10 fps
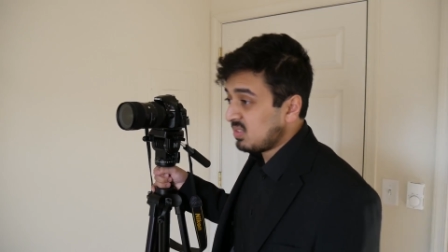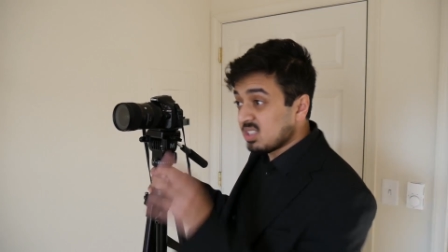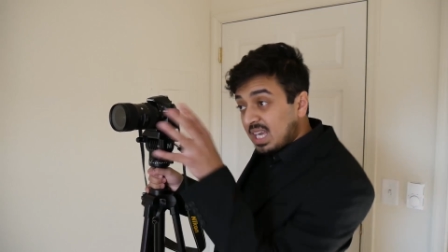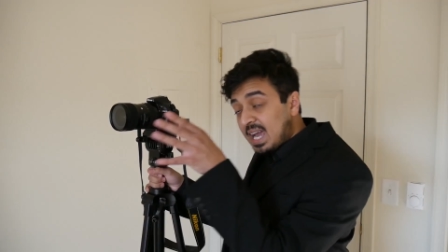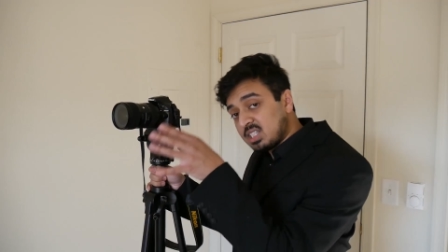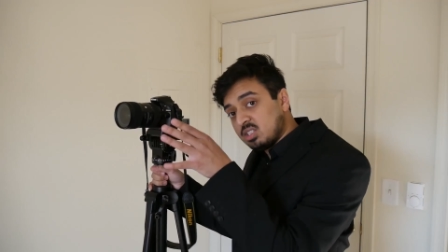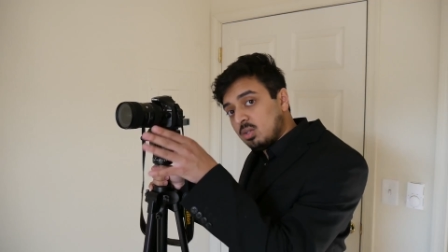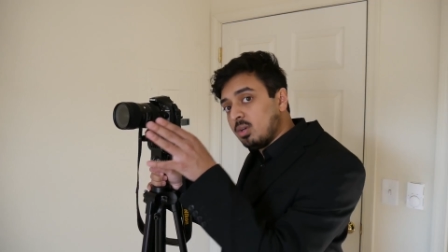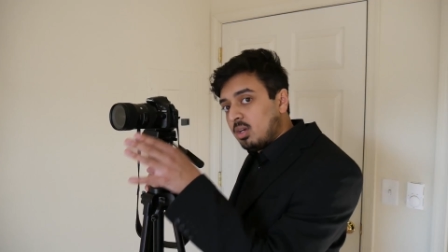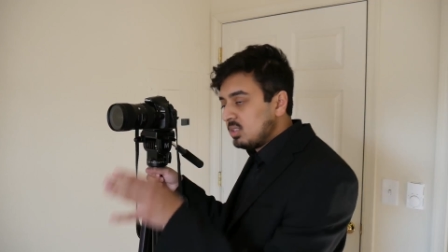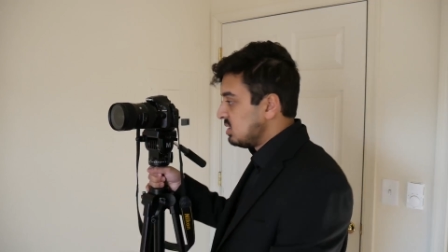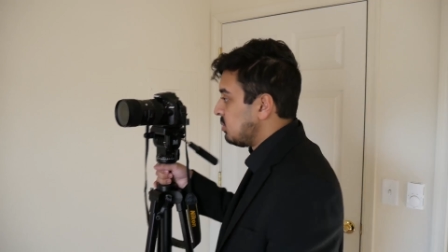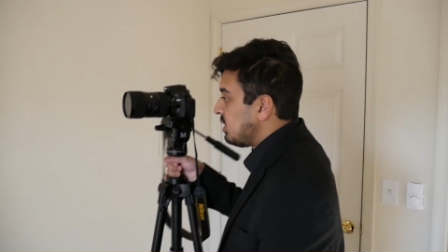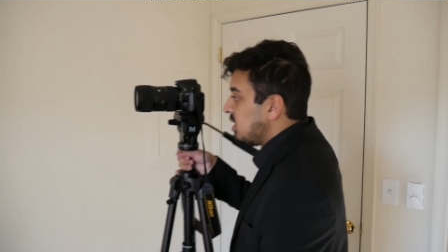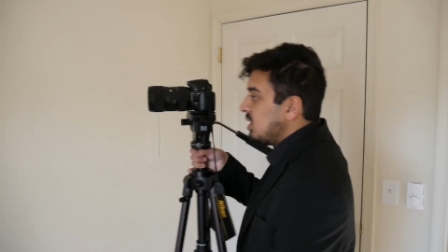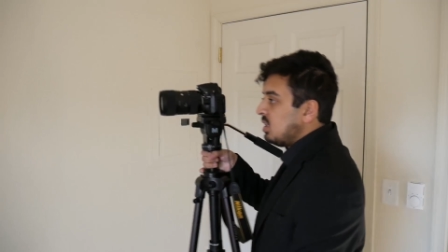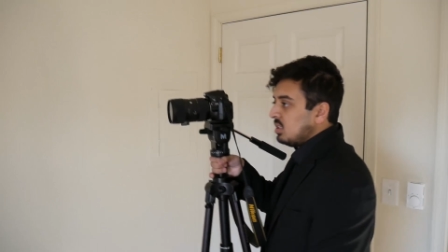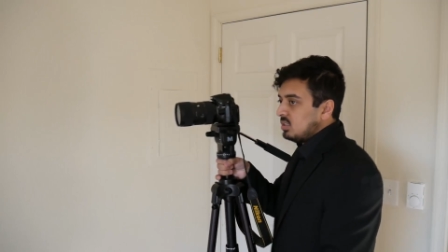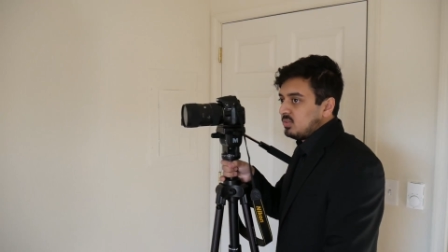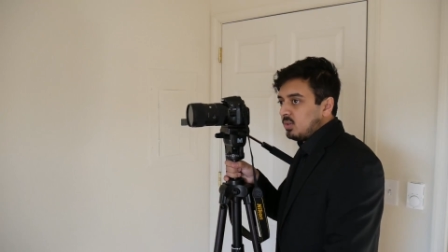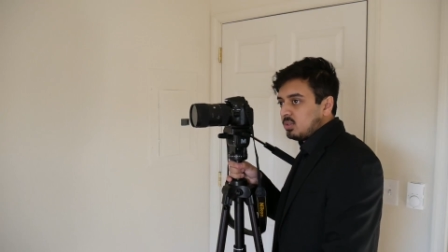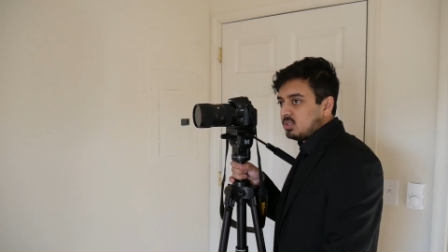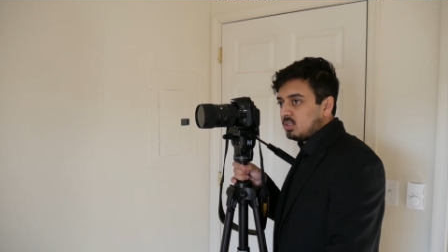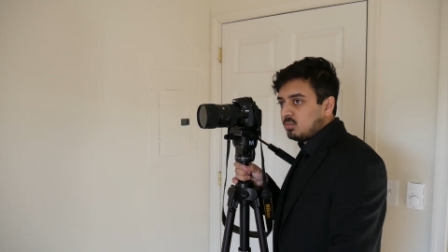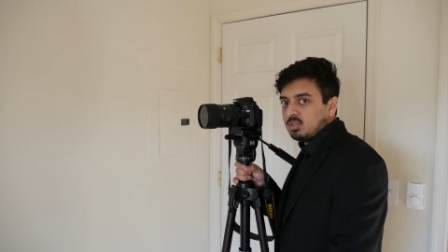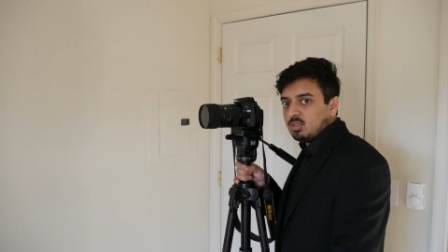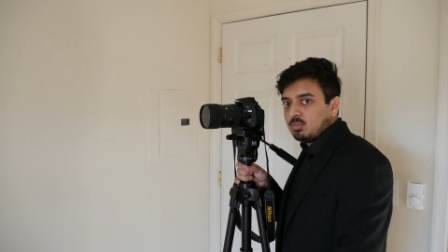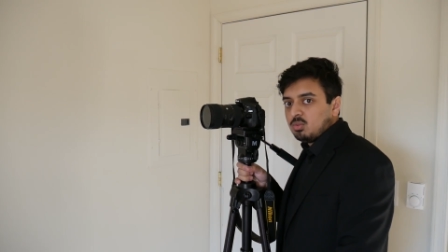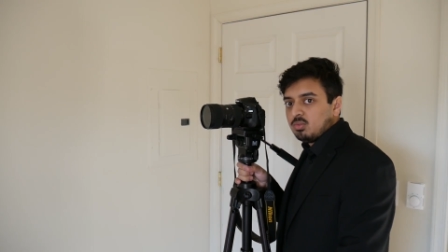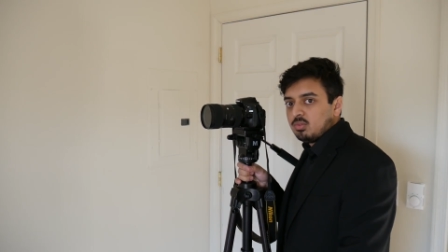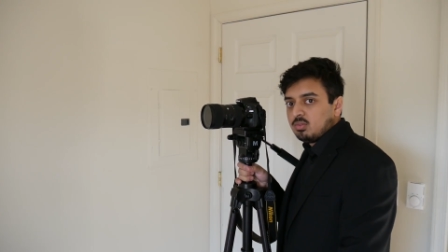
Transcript: if there's action going on somewhere, just focus on them and don't move.